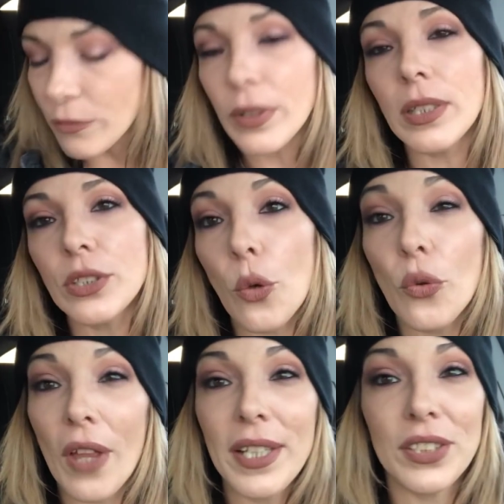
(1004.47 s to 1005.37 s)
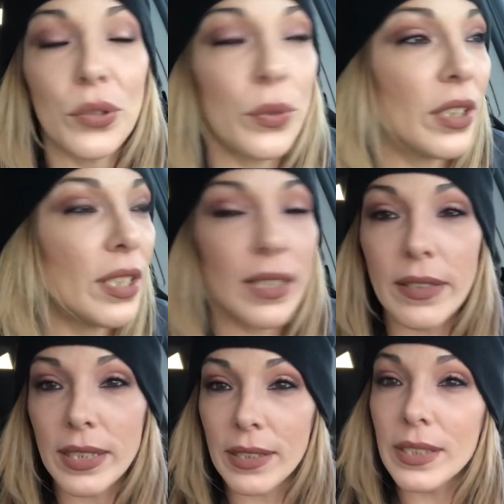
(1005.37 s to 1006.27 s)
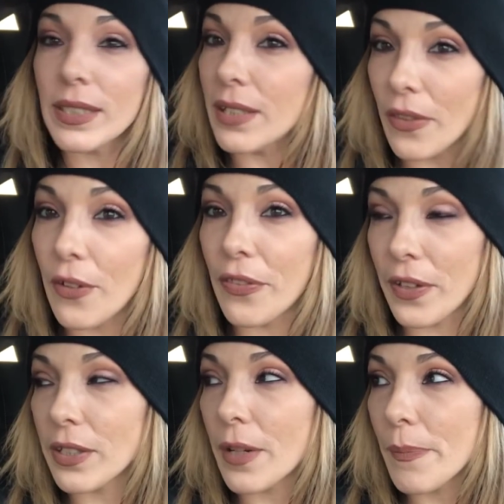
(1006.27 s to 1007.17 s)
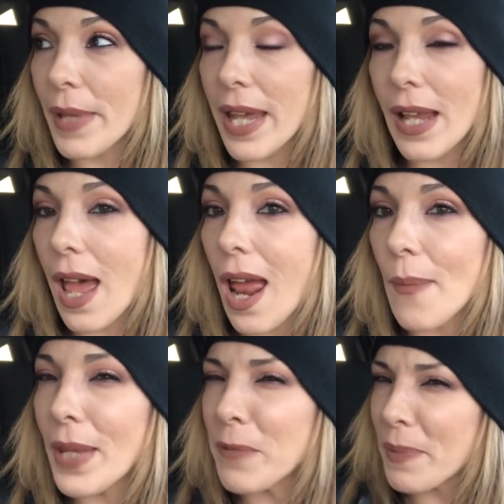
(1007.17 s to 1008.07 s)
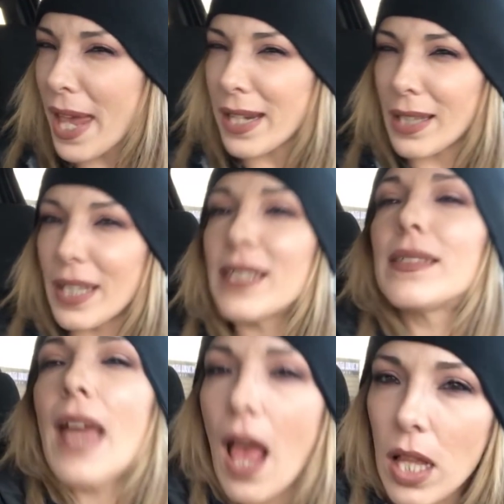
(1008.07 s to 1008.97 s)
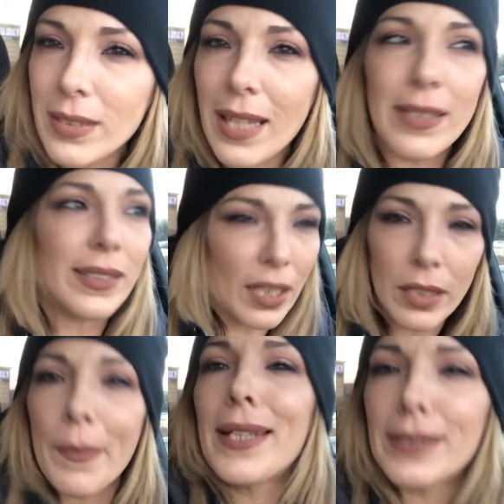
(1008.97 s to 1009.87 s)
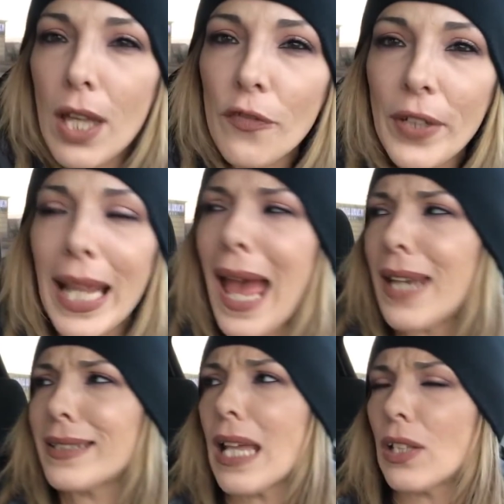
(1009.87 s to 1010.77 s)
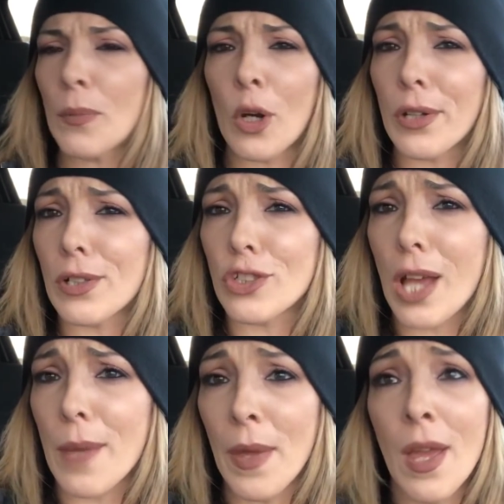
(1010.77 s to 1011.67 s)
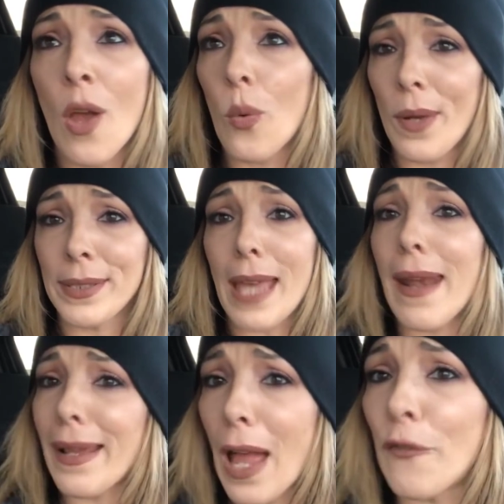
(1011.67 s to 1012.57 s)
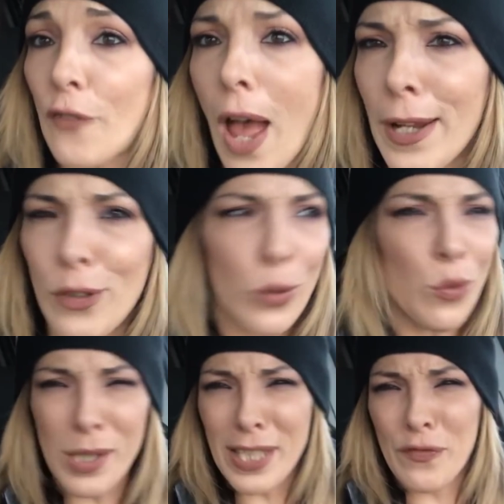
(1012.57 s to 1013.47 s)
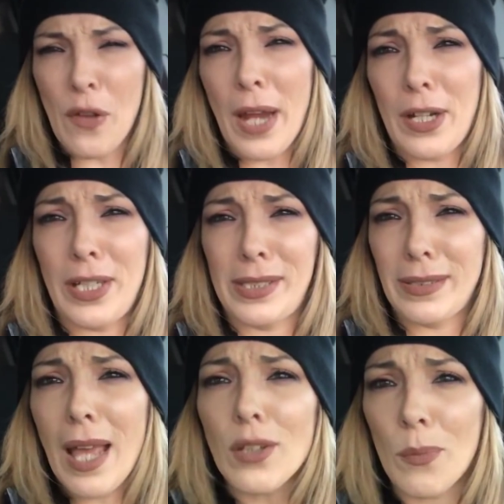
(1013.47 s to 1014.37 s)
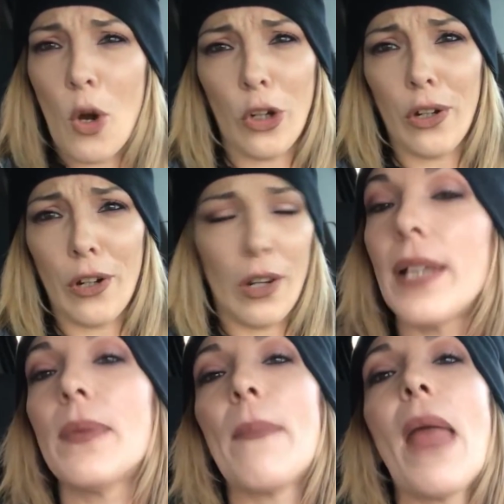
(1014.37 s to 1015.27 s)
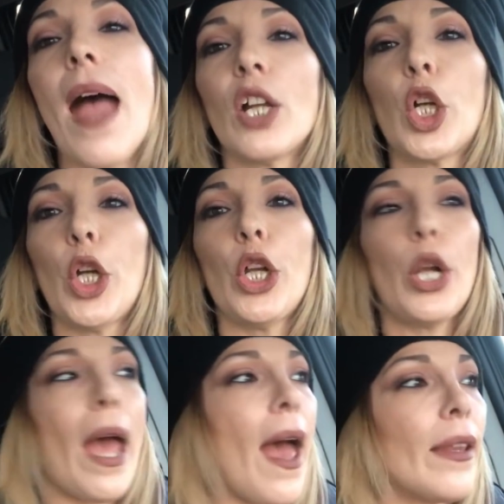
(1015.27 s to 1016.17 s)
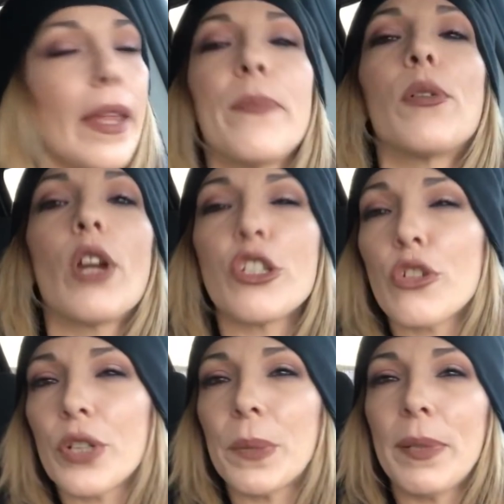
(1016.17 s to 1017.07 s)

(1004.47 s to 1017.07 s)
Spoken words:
really don't like doing this. See, this is another thing that I'm bad at. I'm like bad at like sales and selling myself. Like I had a telemarketer job once and I got fired. Who gets fired as a telemarketer? I'm not good at like pressuring